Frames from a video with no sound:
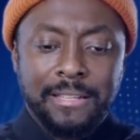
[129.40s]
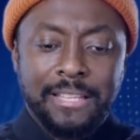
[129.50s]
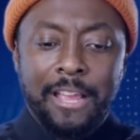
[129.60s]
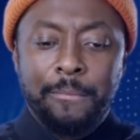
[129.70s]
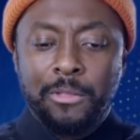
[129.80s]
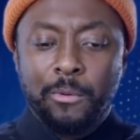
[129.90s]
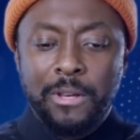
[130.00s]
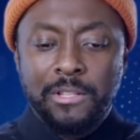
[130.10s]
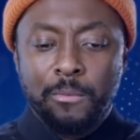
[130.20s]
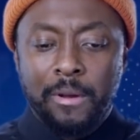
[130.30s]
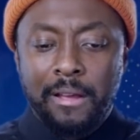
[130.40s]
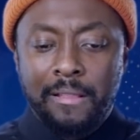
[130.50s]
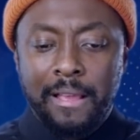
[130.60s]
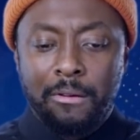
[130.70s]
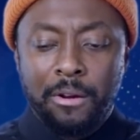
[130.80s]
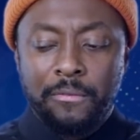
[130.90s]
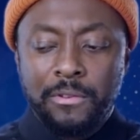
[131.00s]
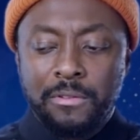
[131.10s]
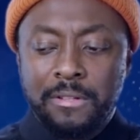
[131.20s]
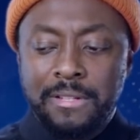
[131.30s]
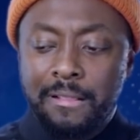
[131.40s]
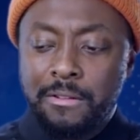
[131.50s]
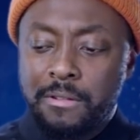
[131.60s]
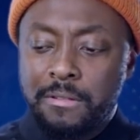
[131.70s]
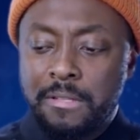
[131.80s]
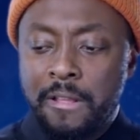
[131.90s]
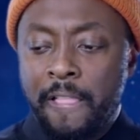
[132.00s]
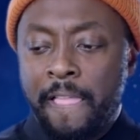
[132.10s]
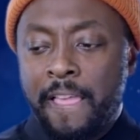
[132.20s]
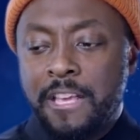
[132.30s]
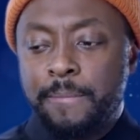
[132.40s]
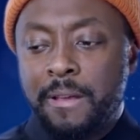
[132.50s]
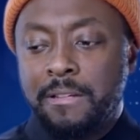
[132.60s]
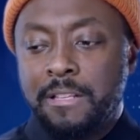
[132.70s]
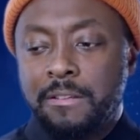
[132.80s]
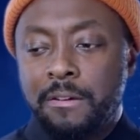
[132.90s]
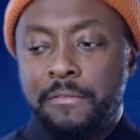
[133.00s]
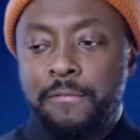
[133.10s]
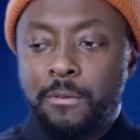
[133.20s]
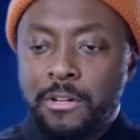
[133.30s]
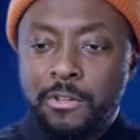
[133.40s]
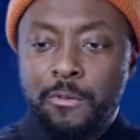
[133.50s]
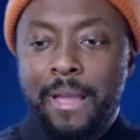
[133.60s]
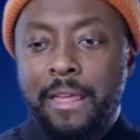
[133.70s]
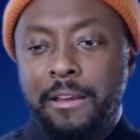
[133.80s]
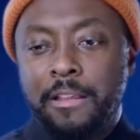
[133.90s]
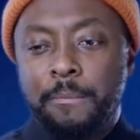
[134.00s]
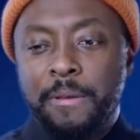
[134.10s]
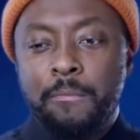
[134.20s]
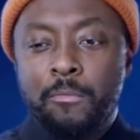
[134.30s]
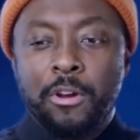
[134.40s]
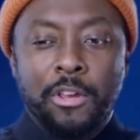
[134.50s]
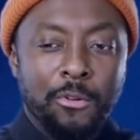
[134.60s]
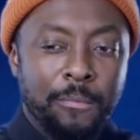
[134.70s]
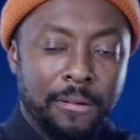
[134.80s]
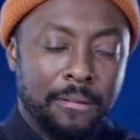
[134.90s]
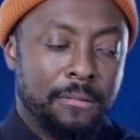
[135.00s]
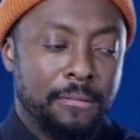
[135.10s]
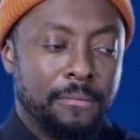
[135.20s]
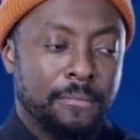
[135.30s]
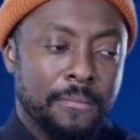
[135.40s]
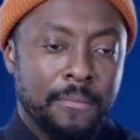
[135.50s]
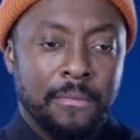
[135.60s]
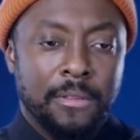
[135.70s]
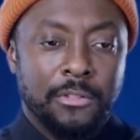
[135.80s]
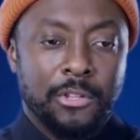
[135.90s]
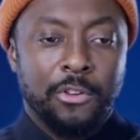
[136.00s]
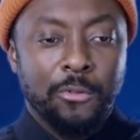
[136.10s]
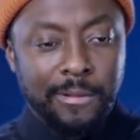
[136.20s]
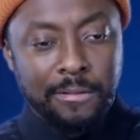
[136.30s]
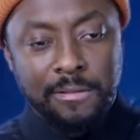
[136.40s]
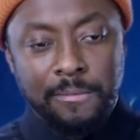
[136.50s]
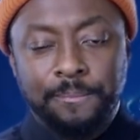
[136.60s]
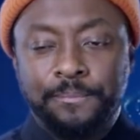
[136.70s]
excitement, the reason why I like artificial intelligence, is because it's going to force humanity to be more human to humans.